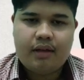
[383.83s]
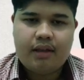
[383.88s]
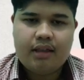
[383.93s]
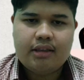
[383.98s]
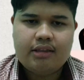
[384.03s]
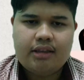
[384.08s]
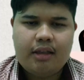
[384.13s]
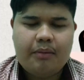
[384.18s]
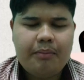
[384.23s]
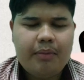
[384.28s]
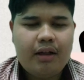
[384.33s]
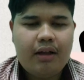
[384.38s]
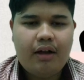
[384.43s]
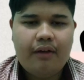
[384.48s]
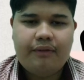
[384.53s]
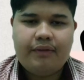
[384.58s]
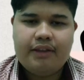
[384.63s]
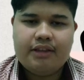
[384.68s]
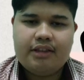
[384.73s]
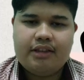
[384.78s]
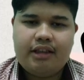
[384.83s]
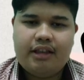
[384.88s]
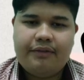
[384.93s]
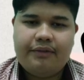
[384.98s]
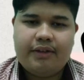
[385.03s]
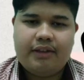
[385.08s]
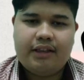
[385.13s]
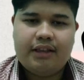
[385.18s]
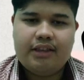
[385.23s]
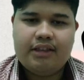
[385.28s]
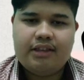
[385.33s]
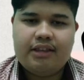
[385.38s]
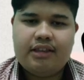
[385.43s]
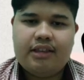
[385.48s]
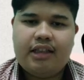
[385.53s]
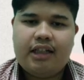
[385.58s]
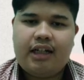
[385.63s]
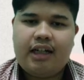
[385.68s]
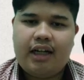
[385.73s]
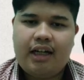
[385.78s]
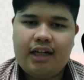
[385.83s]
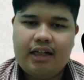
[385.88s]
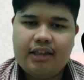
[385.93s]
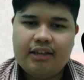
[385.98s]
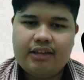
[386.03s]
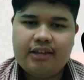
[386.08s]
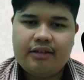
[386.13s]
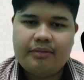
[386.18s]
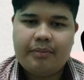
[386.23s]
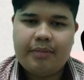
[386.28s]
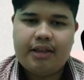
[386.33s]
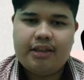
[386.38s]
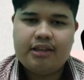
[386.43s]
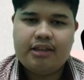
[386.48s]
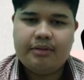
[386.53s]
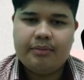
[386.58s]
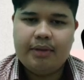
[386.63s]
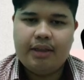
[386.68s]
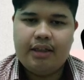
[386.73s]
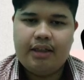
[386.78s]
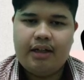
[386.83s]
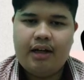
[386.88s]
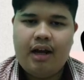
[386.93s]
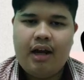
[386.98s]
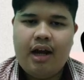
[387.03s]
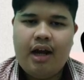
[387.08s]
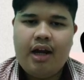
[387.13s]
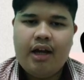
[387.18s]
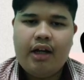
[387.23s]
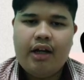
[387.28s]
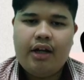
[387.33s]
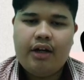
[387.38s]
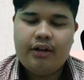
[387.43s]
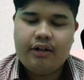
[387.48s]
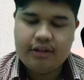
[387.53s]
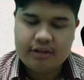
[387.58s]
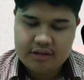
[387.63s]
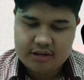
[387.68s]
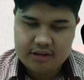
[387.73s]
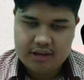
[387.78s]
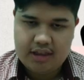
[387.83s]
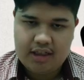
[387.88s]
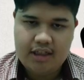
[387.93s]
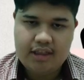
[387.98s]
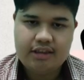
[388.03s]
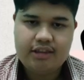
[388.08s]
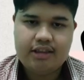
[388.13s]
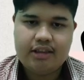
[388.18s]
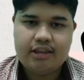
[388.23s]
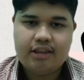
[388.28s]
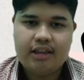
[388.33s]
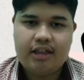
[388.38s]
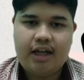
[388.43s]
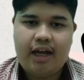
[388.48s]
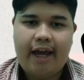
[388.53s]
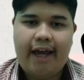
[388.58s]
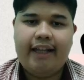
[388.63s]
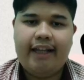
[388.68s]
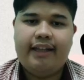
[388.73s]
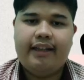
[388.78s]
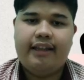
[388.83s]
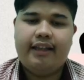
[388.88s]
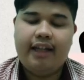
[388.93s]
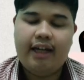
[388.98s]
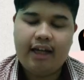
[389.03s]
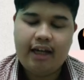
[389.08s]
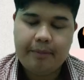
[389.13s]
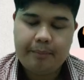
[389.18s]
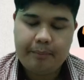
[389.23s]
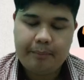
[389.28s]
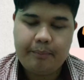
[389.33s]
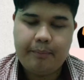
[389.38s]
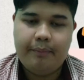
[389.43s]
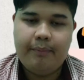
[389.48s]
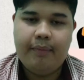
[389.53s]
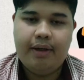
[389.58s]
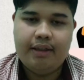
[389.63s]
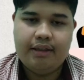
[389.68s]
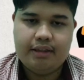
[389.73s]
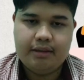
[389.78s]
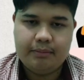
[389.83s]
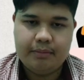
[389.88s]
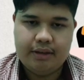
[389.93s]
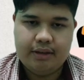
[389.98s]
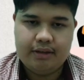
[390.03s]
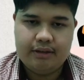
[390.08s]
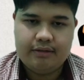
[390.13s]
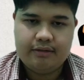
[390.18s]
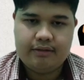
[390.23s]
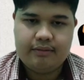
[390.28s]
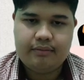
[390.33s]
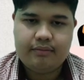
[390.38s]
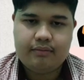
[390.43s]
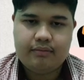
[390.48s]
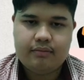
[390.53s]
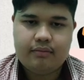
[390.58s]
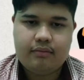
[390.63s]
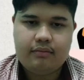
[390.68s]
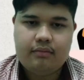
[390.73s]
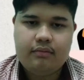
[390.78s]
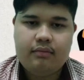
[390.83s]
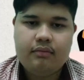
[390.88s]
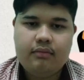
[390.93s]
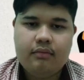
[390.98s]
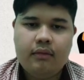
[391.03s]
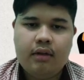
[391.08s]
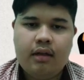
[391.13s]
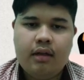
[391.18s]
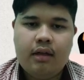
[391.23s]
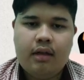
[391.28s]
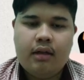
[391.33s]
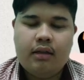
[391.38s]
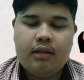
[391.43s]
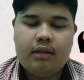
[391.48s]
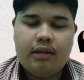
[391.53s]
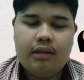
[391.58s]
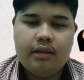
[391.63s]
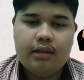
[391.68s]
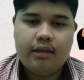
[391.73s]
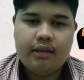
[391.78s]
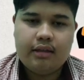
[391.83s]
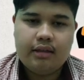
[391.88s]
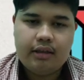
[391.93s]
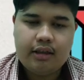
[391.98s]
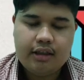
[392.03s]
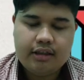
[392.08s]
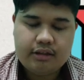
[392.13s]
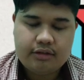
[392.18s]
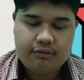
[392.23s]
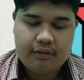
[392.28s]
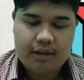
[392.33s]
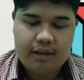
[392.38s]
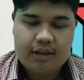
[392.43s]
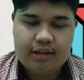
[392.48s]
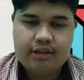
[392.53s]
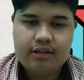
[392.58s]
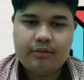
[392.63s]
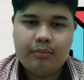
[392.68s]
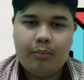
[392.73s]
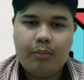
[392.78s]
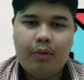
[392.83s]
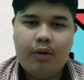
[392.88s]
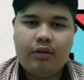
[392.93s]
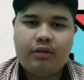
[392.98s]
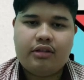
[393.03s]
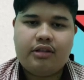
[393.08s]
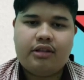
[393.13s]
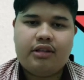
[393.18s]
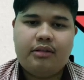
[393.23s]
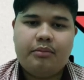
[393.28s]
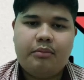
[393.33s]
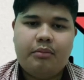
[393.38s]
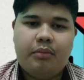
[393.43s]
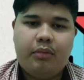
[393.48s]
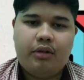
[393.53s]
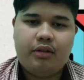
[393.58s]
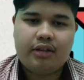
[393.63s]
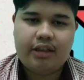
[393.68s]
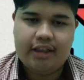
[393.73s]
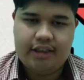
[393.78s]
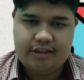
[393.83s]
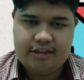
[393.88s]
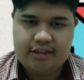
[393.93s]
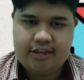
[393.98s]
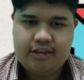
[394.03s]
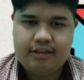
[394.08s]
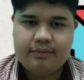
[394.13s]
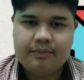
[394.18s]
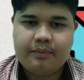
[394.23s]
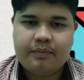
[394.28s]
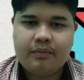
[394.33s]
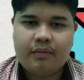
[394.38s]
Example of the service is the cash management, currency hedging, and debt management. The next one is mortgage.